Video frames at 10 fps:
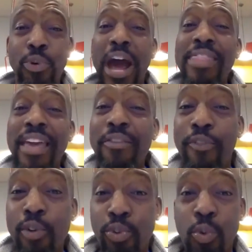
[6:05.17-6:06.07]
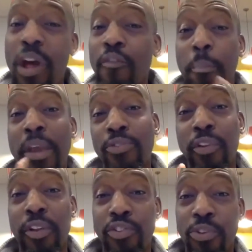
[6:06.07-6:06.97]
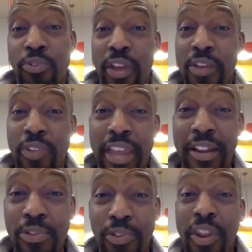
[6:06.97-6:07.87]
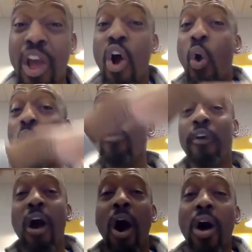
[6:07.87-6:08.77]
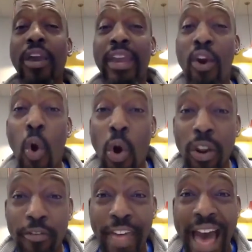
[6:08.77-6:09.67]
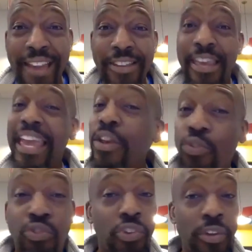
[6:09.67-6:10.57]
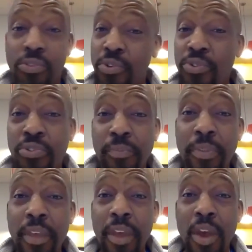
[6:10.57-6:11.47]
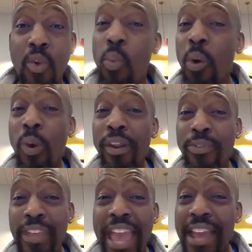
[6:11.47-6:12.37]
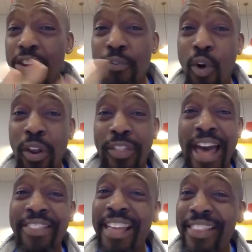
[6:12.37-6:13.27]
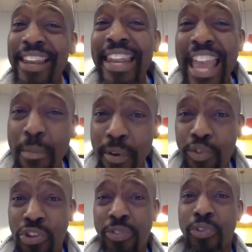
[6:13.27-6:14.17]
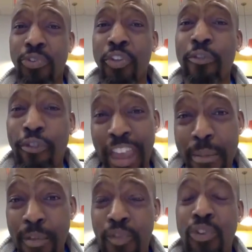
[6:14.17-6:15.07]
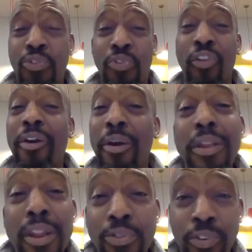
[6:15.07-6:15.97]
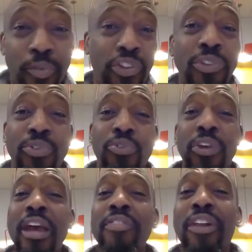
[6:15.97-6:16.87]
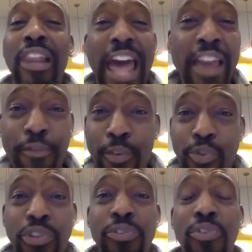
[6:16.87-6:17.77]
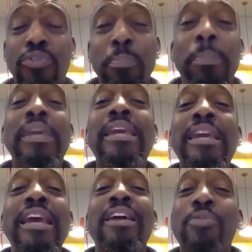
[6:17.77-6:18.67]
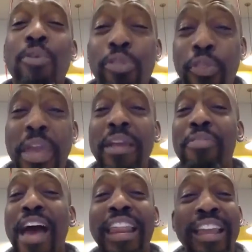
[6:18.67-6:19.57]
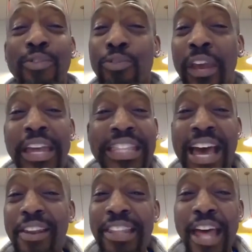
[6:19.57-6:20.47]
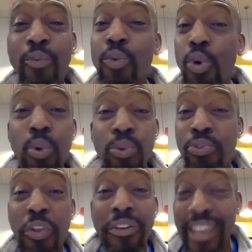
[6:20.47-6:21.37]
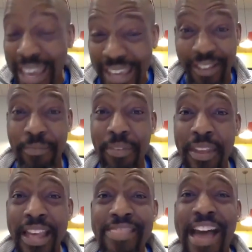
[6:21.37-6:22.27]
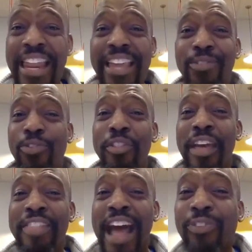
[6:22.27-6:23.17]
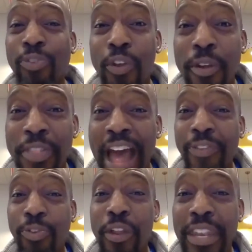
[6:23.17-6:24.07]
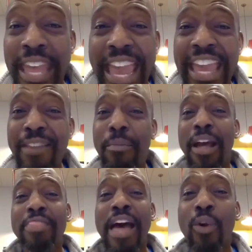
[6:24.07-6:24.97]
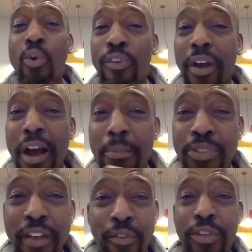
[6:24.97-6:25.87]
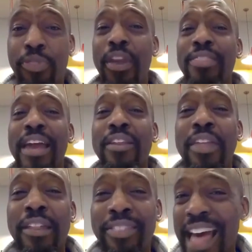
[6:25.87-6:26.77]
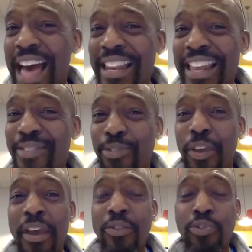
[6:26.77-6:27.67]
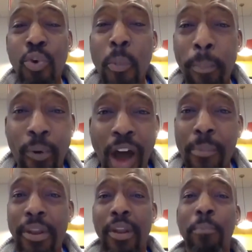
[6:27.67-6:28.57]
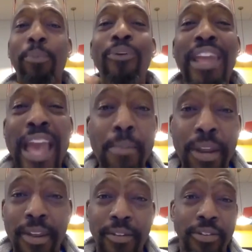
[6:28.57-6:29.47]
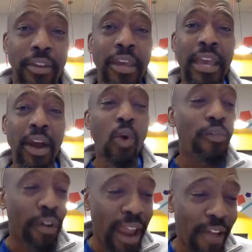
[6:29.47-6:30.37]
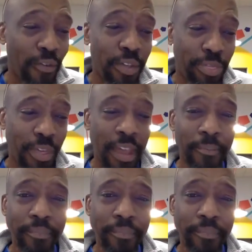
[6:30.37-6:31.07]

And then verse 12 basically just says, hey, listen, overarching all of that is Jesus. What is the end of all of that? That the name of Jesus, the fame of Jesus, the goodness of Jesus, the life of Jesus be the thing that is that rules the day. That is that's the name that overcomes everything, that is so prominent, preeminent over everything.